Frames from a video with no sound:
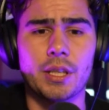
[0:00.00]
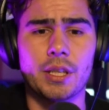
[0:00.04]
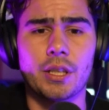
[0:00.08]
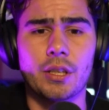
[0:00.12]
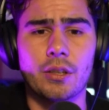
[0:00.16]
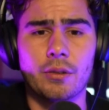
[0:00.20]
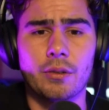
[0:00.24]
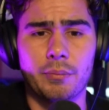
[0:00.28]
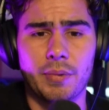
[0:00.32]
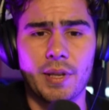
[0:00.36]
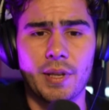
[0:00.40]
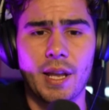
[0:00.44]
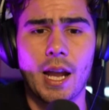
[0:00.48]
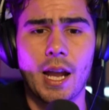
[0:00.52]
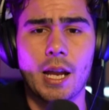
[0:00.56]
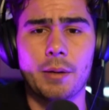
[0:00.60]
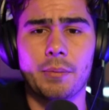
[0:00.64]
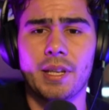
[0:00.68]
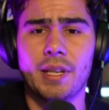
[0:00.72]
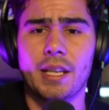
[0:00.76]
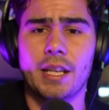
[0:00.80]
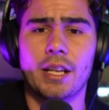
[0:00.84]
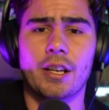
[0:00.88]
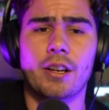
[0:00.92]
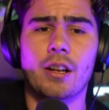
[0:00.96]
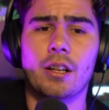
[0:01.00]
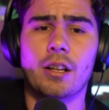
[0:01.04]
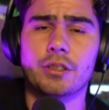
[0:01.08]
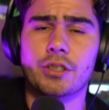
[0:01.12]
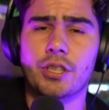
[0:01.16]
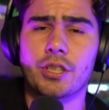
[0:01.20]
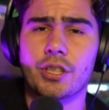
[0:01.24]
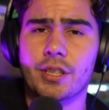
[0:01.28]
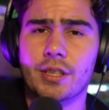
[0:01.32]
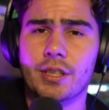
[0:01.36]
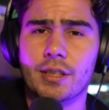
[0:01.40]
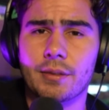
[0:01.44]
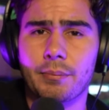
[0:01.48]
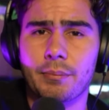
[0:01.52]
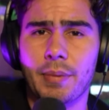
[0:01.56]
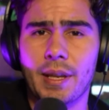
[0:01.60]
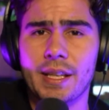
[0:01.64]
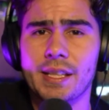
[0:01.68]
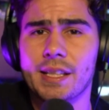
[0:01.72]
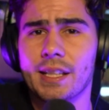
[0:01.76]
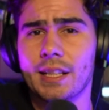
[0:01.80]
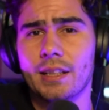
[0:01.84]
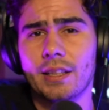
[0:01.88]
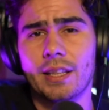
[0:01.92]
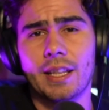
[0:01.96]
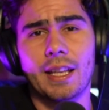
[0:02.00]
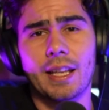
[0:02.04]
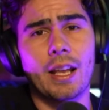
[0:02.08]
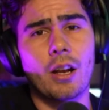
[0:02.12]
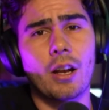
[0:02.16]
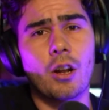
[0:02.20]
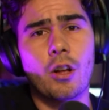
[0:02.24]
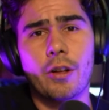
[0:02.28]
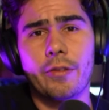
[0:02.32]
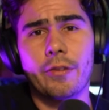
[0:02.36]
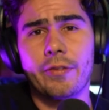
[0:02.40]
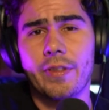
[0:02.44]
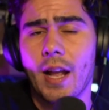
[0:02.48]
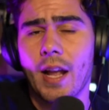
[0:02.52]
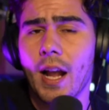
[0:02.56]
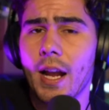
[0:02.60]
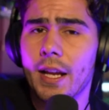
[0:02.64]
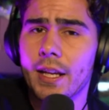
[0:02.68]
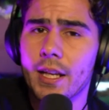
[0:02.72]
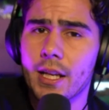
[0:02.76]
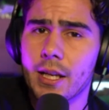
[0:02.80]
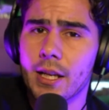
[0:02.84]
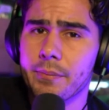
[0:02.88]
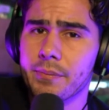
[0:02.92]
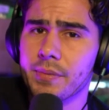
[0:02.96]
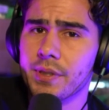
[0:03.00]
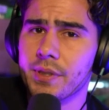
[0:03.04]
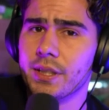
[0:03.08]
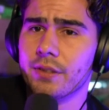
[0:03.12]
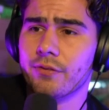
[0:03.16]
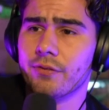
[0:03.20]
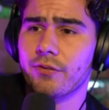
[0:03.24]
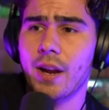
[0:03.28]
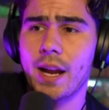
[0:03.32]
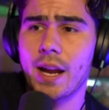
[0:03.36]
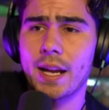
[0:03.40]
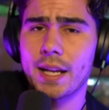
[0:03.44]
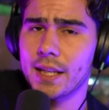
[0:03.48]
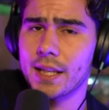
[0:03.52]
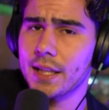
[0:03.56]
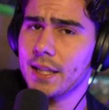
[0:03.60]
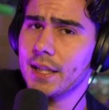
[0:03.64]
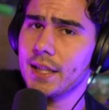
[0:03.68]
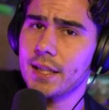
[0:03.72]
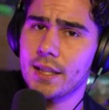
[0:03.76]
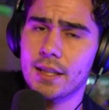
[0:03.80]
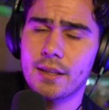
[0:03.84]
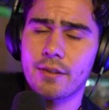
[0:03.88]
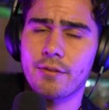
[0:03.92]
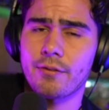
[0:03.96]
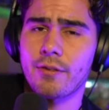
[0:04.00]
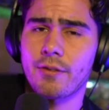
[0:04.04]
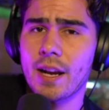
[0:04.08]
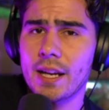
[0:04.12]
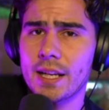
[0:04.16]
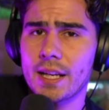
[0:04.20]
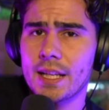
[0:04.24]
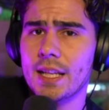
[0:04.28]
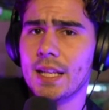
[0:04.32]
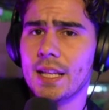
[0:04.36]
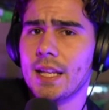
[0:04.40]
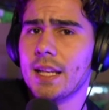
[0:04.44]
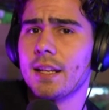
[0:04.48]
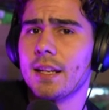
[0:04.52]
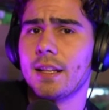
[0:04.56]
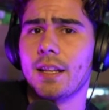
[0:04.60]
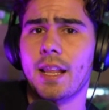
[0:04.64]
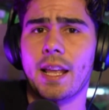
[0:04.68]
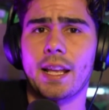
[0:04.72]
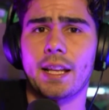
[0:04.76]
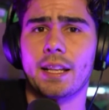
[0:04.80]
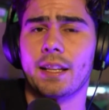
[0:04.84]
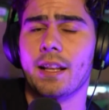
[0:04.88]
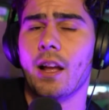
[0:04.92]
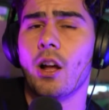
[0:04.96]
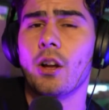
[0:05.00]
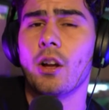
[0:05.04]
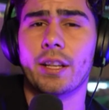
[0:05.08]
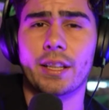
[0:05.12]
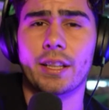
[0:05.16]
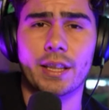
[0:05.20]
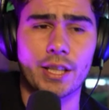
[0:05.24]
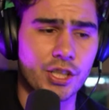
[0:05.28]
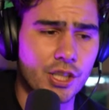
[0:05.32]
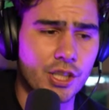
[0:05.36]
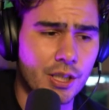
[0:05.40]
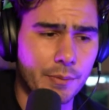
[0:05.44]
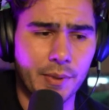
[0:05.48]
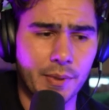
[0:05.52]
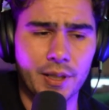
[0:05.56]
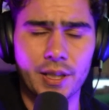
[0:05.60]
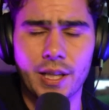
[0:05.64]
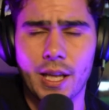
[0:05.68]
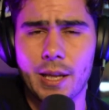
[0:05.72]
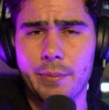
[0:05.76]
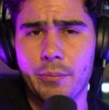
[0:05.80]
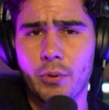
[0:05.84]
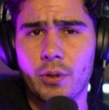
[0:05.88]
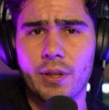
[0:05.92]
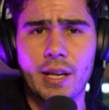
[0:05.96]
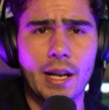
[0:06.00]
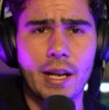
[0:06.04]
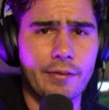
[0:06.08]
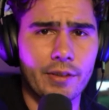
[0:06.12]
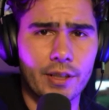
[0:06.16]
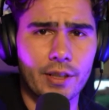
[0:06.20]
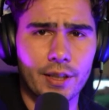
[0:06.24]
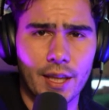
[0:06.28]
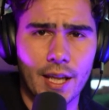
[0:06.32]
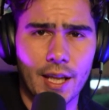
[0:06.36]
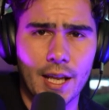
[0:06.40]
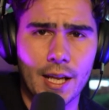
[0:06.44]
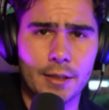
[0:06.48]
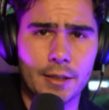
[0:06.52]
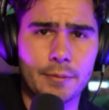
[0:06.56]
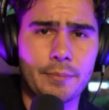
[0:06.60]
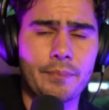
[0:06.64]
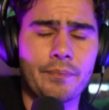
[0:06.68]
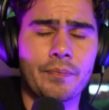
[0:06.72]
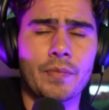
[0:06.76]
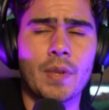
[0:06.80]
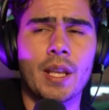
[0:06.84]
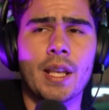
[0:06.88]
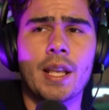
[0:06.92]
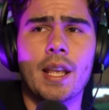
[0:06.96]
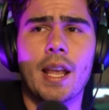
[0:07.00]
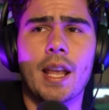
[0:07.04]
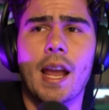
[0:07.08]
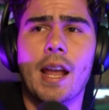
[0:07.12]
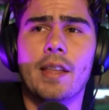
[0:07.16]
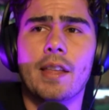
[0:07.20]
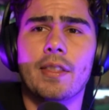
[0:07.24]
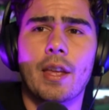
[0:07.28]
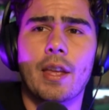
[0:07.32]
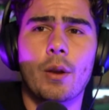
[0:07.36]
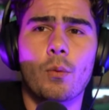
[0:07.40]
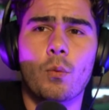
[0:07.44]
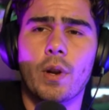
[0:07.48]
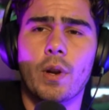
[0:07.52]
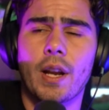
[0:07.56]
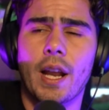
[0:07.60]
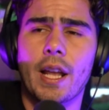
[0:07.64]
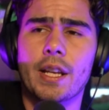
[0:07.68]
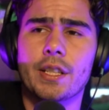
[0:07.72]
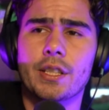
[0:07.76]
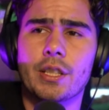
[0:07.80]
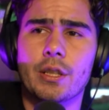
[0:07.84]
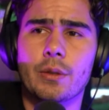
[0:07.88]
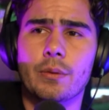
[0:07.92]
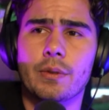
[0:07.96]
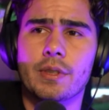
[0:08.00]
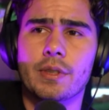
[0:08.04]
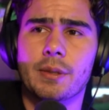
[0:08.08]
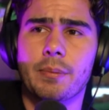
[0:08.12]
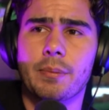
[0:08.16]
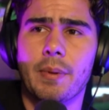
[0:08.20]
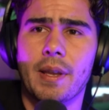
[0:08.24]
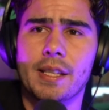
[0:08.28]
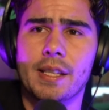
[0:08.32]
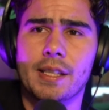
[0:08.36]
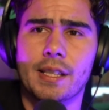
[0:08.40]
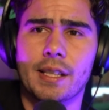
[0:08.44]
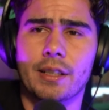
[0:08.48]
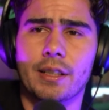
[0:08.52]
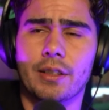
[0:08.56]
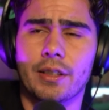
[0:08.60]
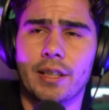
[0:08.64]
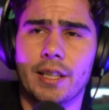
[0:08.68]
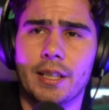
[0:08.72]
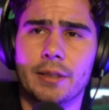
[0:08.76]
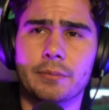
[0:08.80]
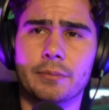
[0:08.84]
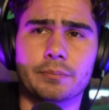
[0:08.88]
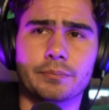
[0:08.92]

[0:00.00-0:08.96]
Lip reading: behind me here, I'll just basically get all of the items ready and like I'll get the shipping label and everything. And then what I do is basically